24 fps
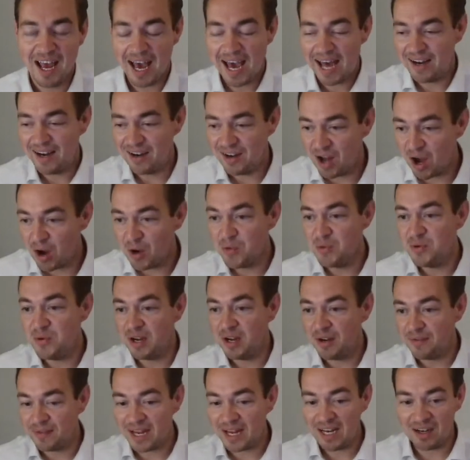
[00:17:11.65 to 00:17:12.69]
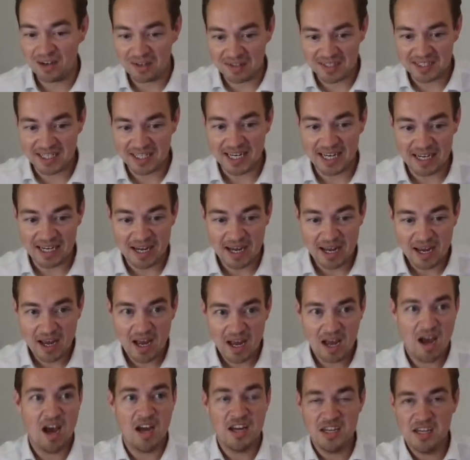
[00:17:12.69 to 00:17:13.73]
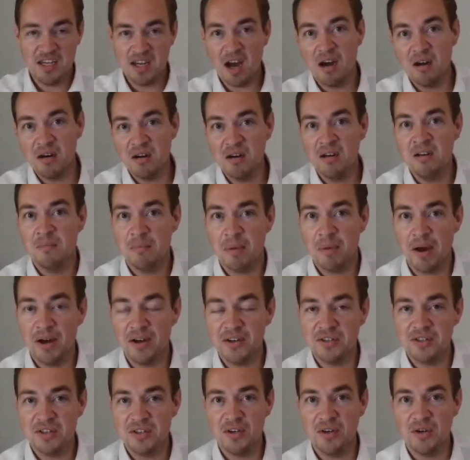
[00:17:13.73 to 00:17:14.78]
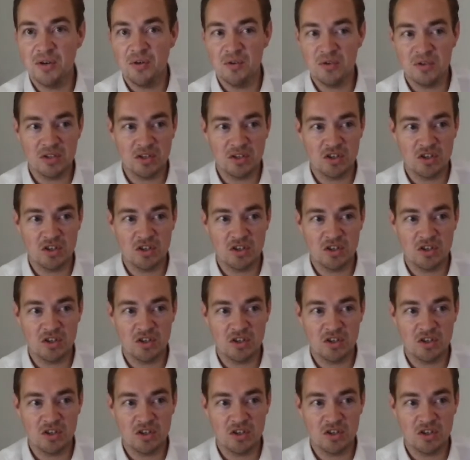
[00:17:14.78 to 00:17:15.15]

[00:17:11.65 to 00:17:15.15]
And an owner, if they see a young person who's